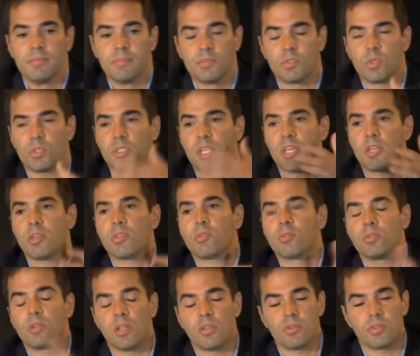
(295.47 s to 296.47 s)
So I'll take you
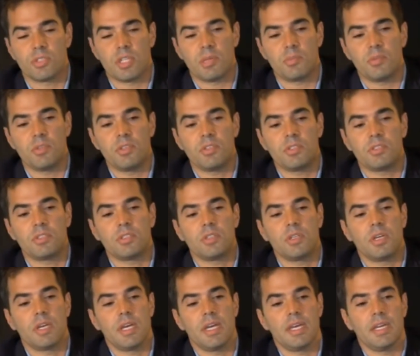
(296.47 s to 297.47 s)
through another example. This is
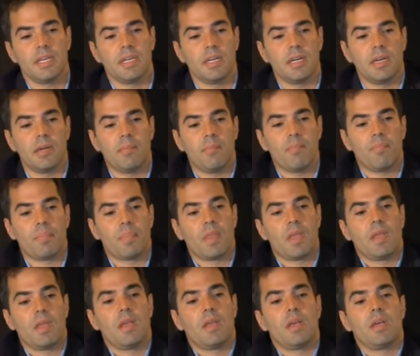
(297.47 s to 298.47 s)

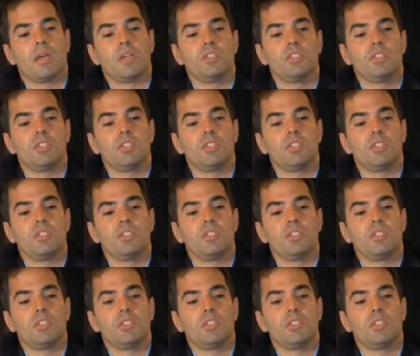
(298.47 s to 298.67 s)
a